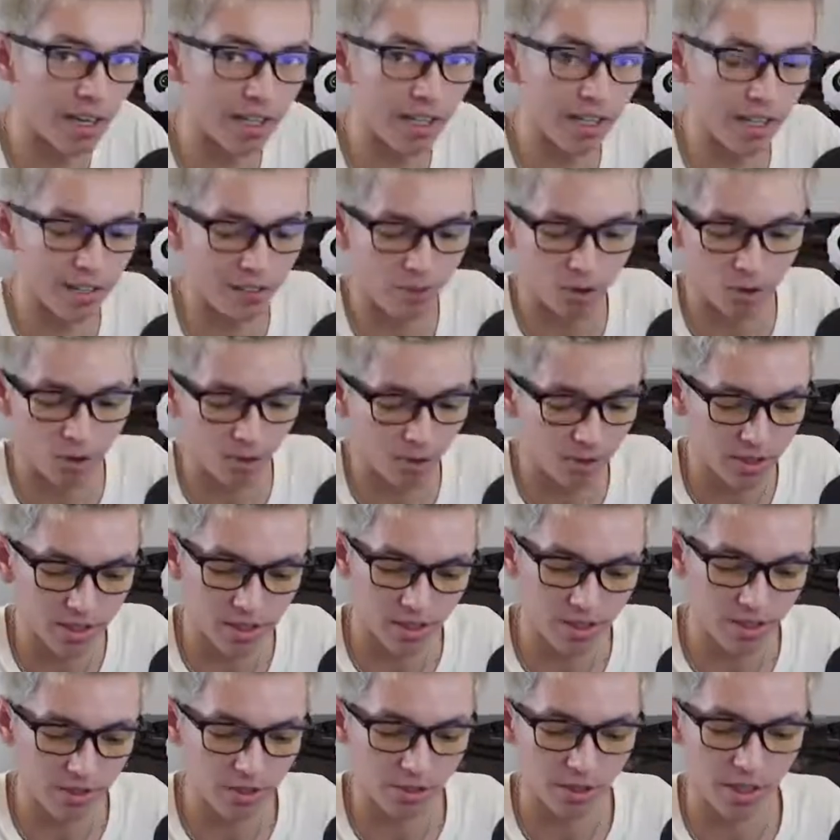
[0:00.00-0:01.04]
I always
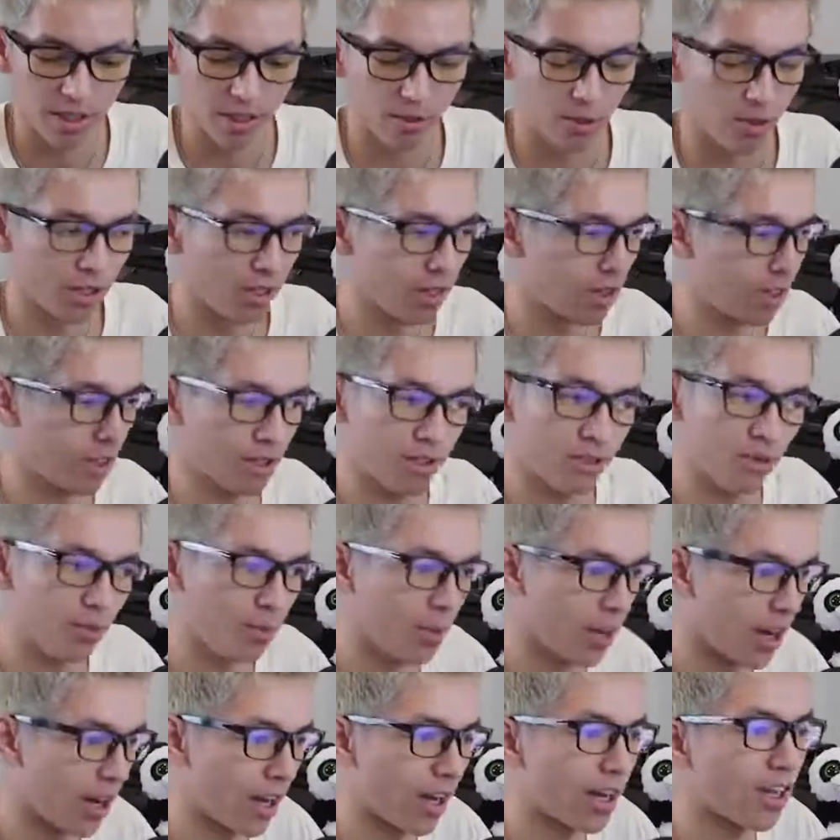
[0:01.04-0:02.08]
exclude like what
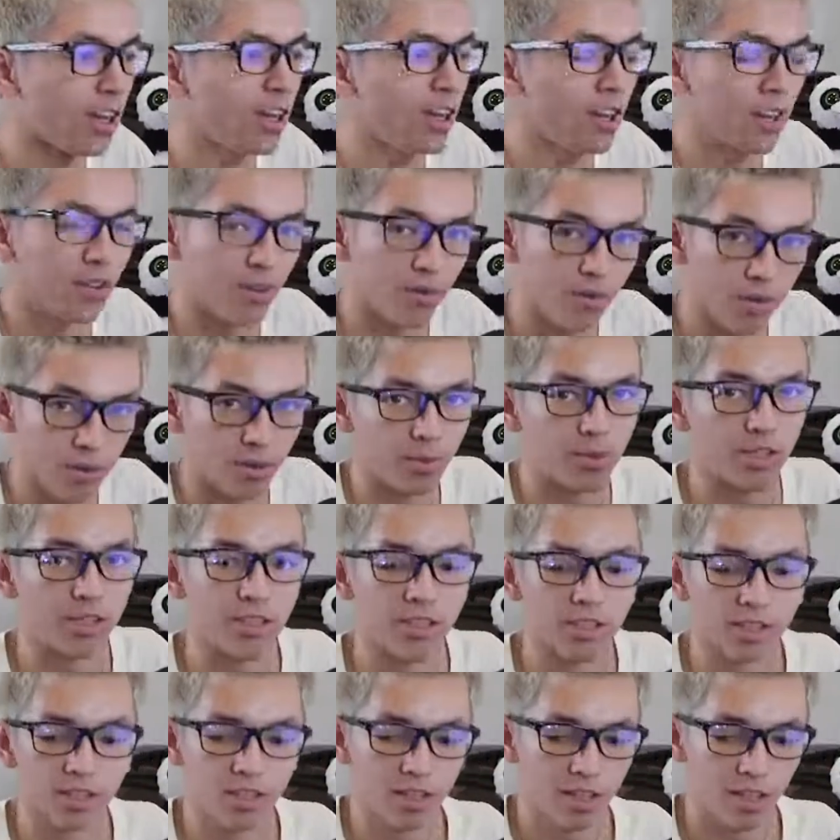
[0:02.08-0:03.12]
Dubai, the
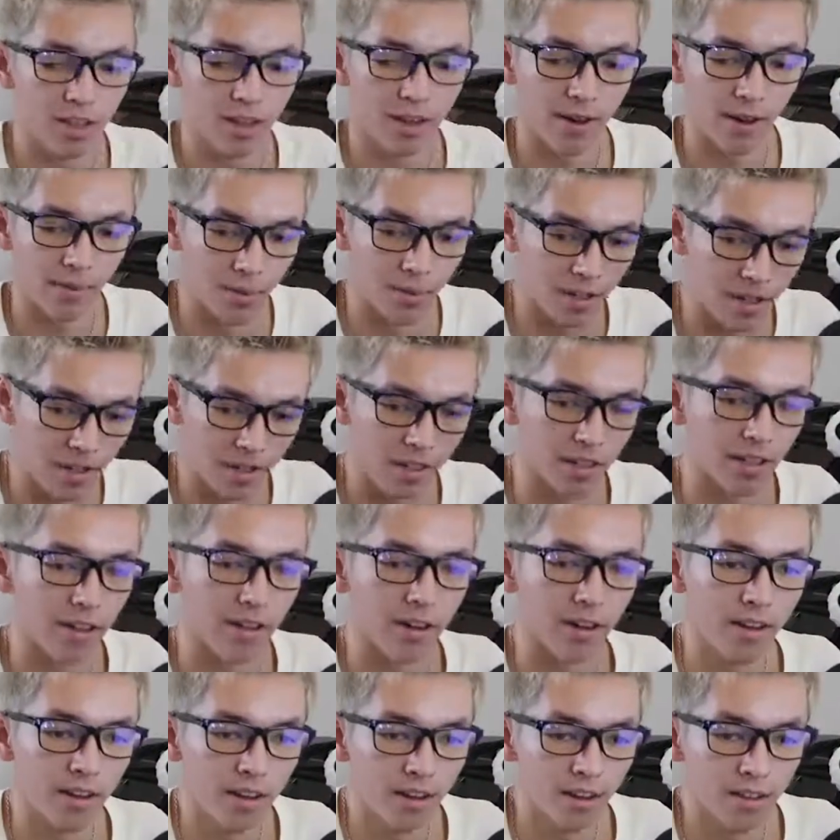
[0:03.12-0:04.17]
Philippines,
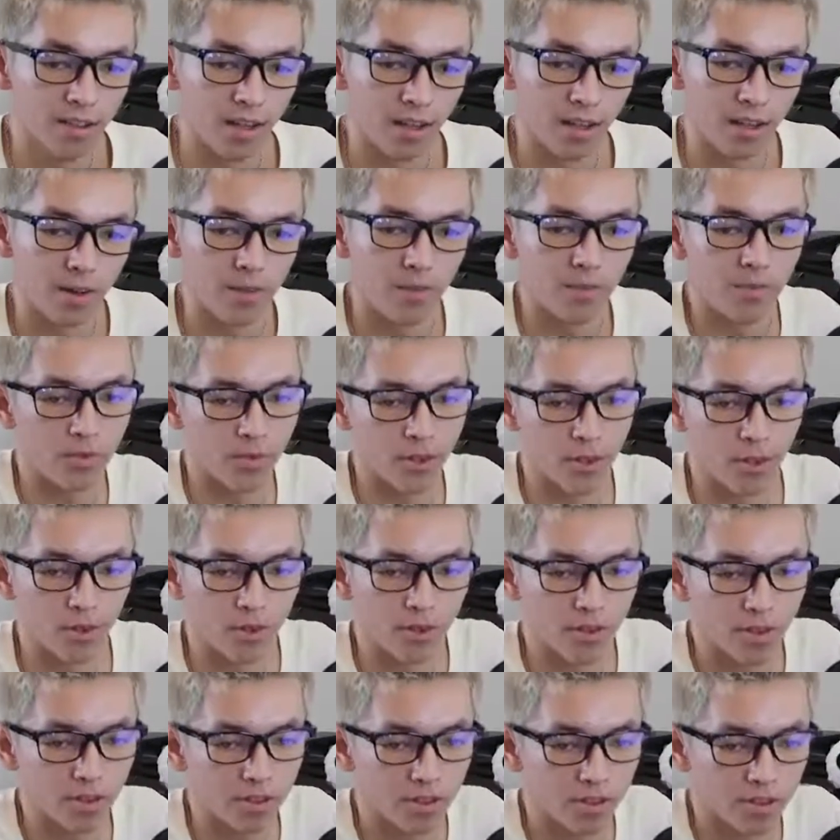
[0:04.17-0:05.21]
India, you
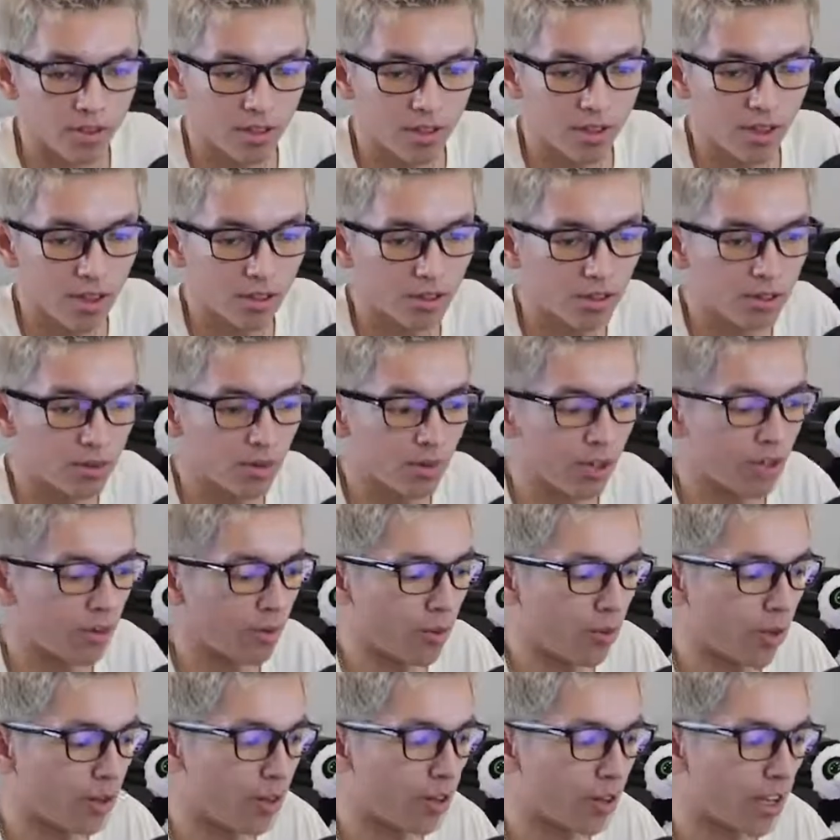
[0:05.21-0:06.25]
know, just countries
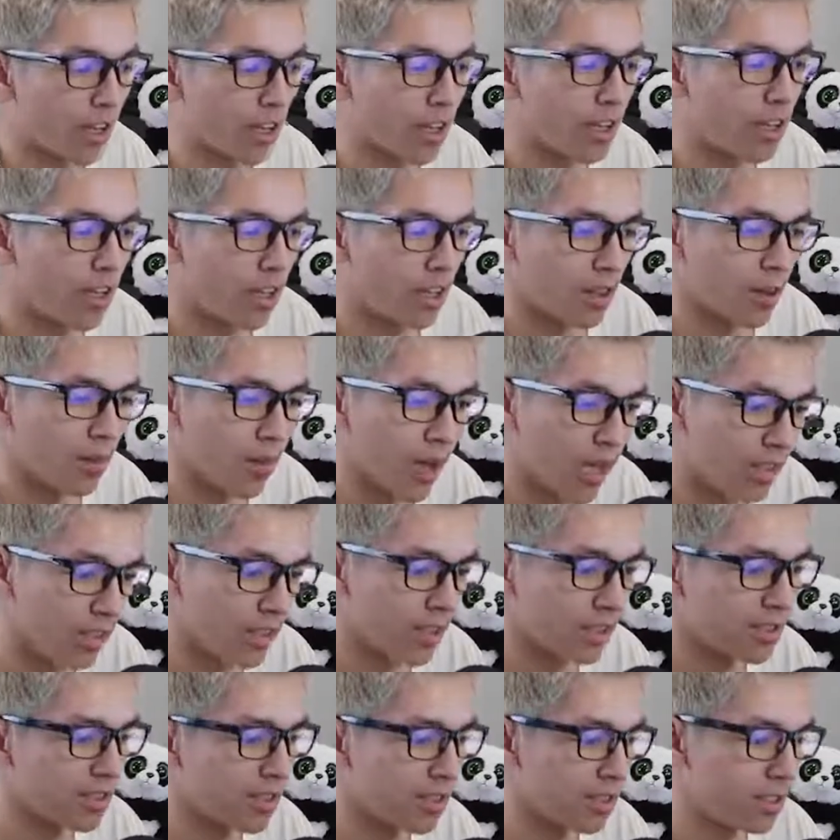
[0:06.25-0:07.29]
with where like the
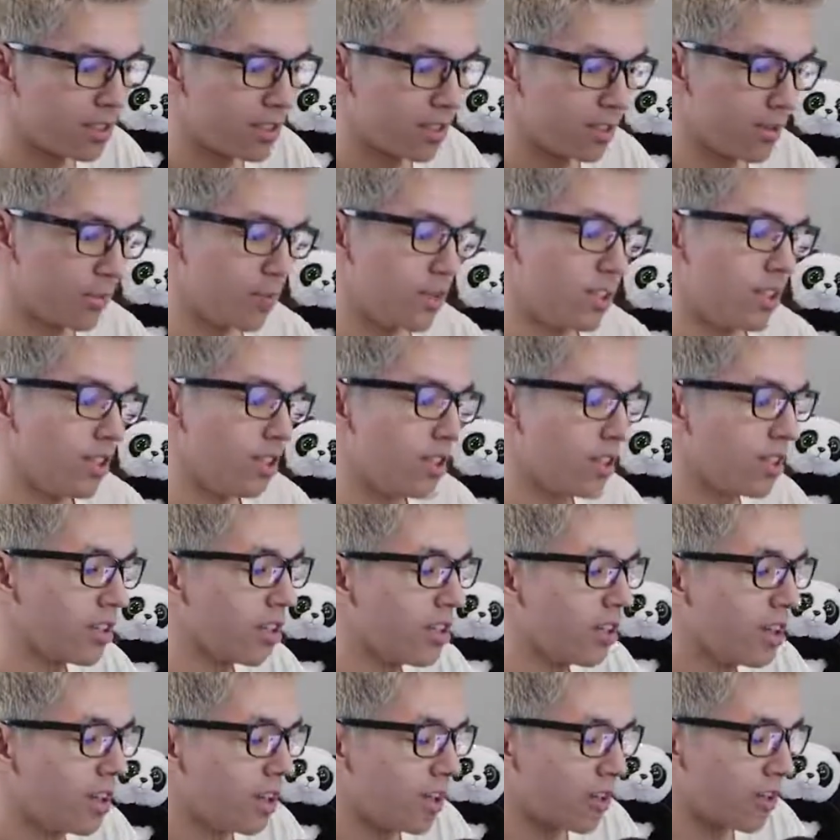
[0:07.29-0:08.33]
mailing system, the
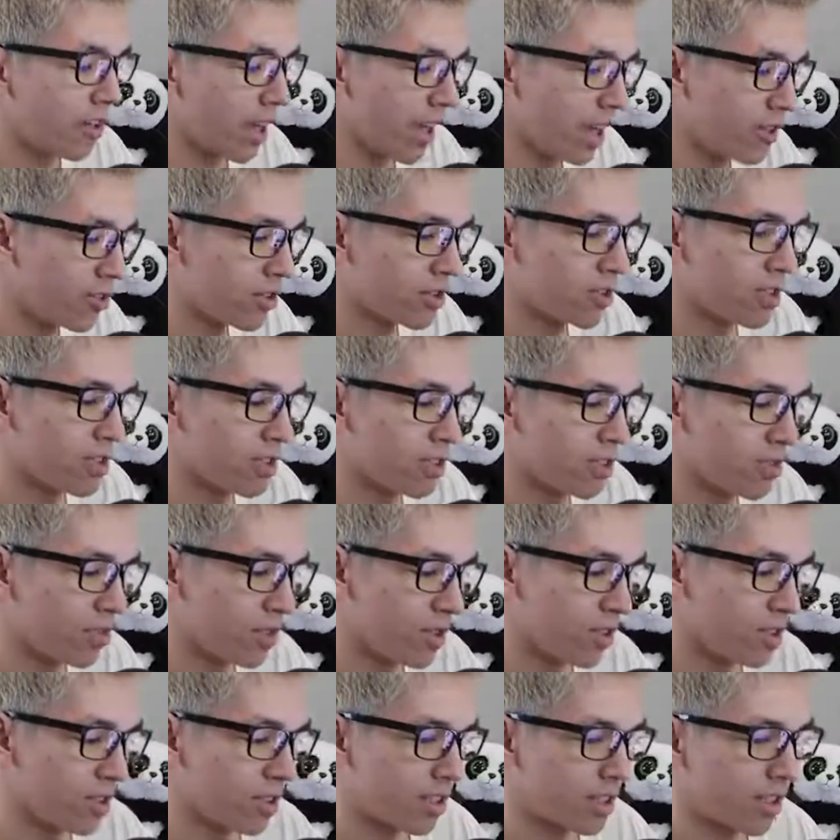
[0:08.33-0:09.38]
address system
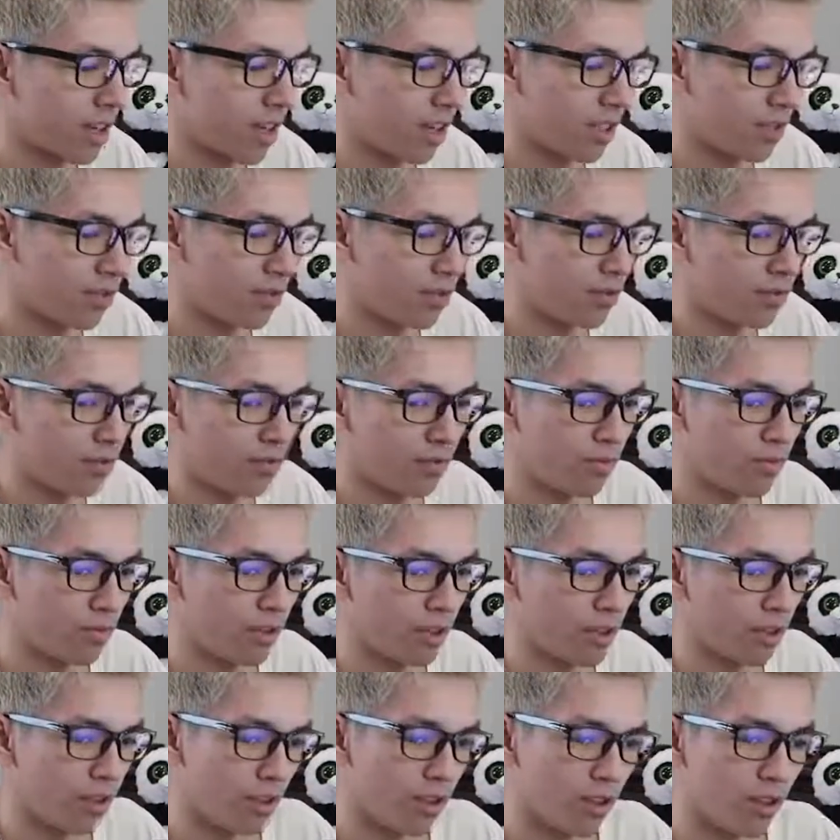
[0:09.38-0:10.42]
is kind of
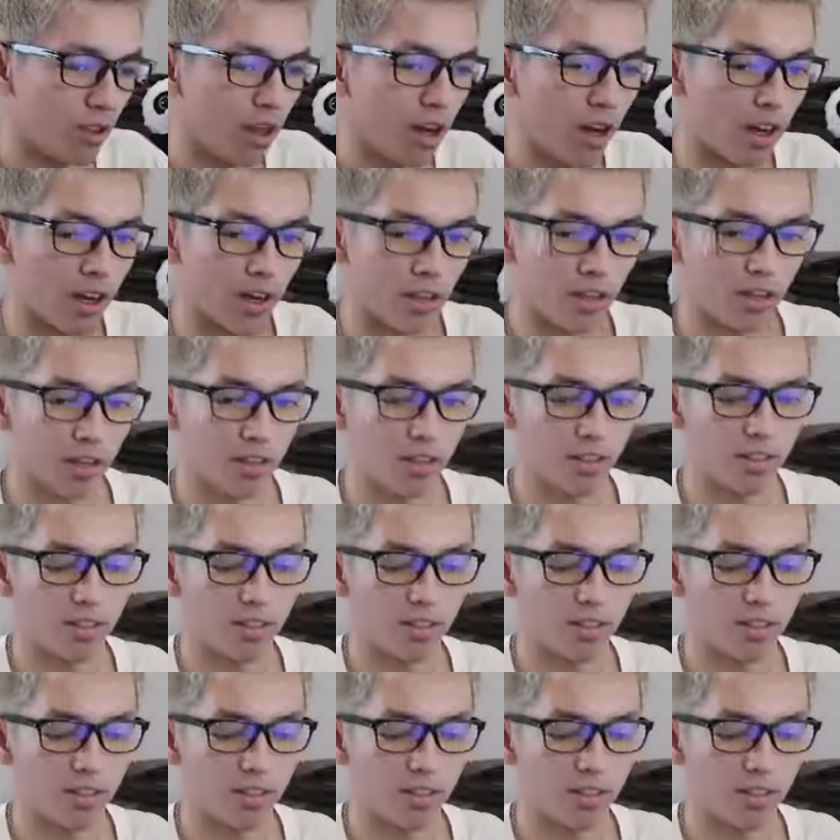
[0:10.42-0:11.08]
not